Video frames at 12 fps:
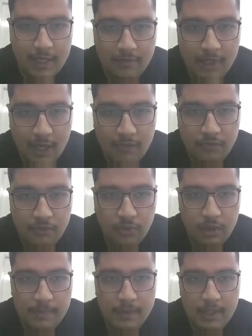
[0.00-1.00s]
we have
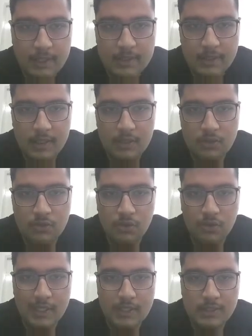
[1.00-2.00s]
four pairs here, so
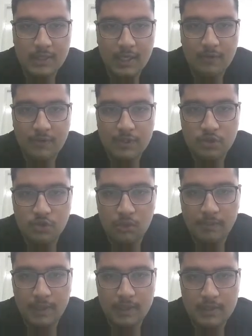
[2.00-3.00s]
let's take first two
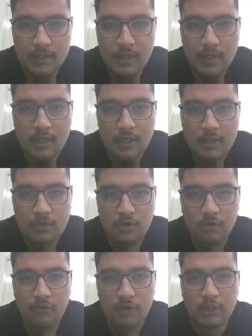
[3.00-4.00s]
pairs. So
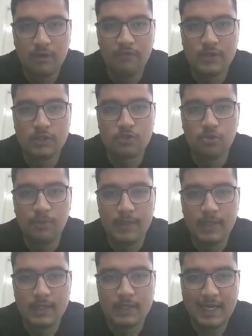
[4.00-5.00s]
for the first two
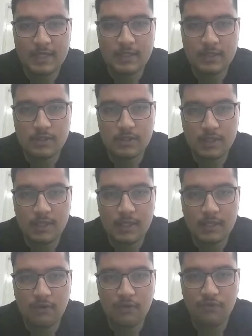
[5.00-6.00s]
pairs, let's
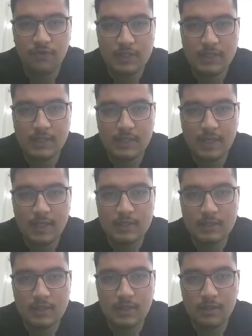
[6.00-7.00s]
take the first
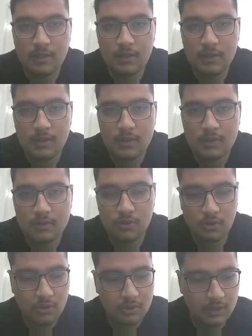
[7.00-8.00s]
index here,
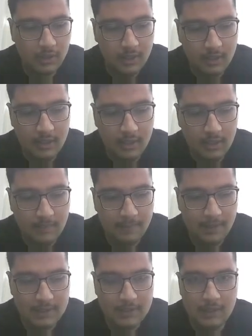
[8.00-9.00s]
so 30
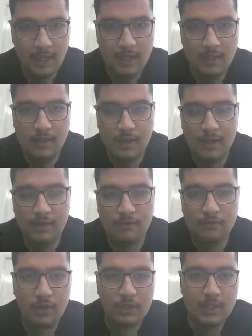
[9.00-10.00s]
plus 10, and
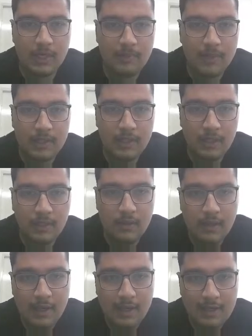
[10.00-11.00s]
for the remaining,
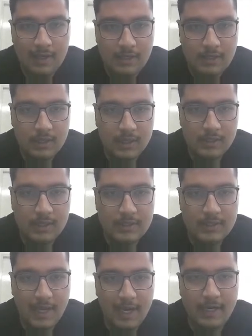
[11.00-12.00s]
let's take the
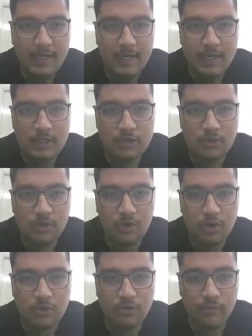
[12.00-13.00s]
second index, so
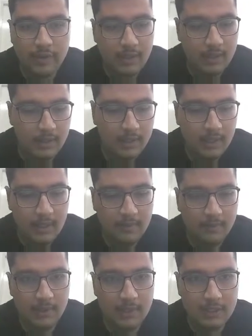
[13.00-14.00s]

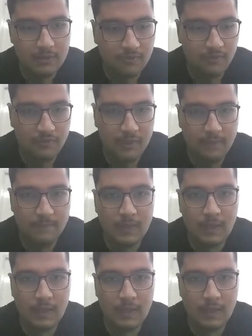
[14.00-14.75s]
20 plus 50.